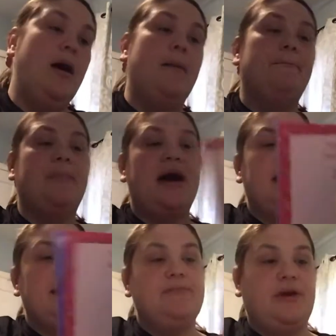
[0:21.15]

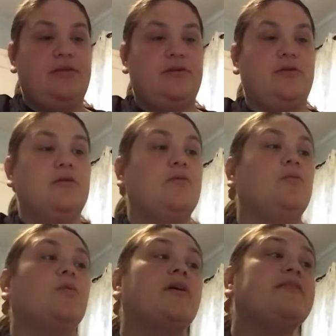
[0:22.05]
My mother
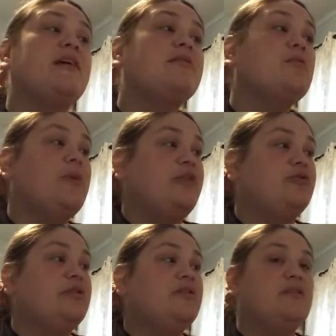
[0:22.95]
works as a
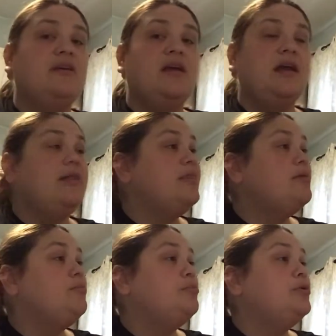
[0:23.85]
waitress in the
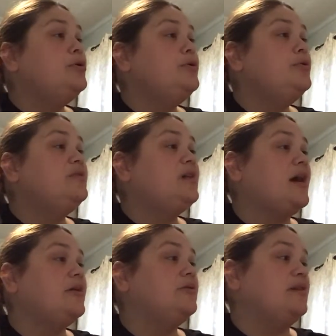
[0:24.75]
Blue
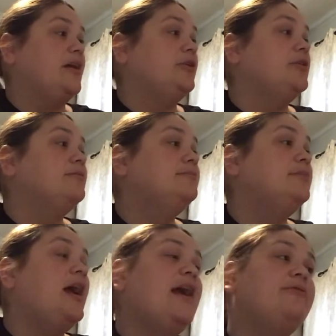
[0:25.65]
Tile Diner.
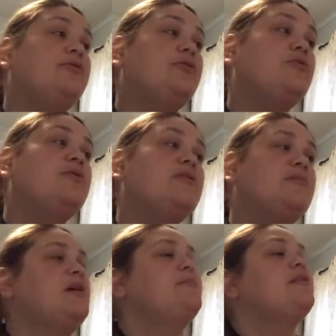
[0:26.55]
After school,
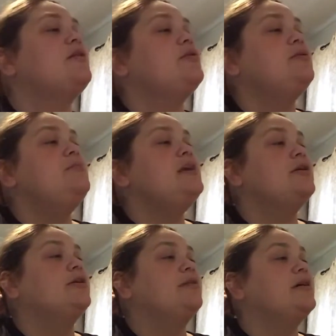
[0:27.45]
sometimes I go to meet
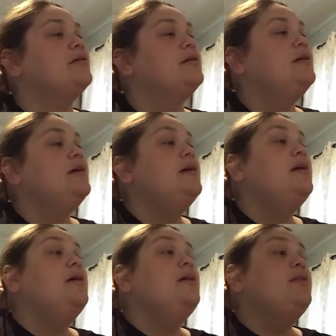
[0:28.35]
her there.
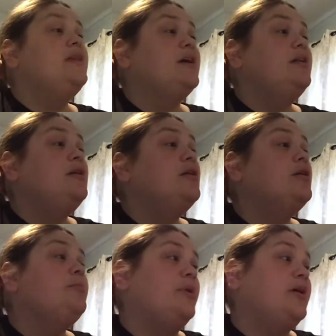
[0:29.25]
Then her
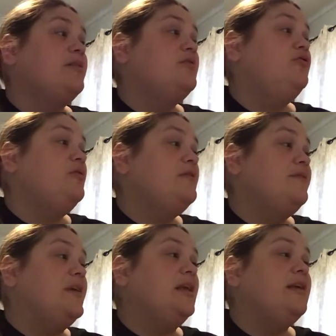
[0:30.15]
boss,
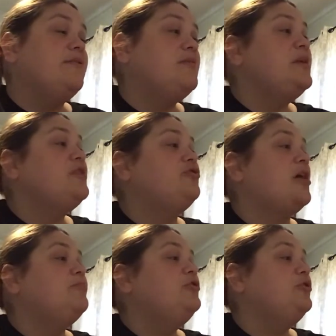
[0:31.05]
Josephine, gives me a
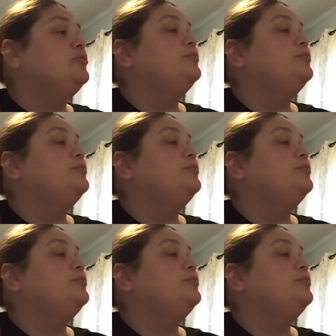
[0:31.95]
job too.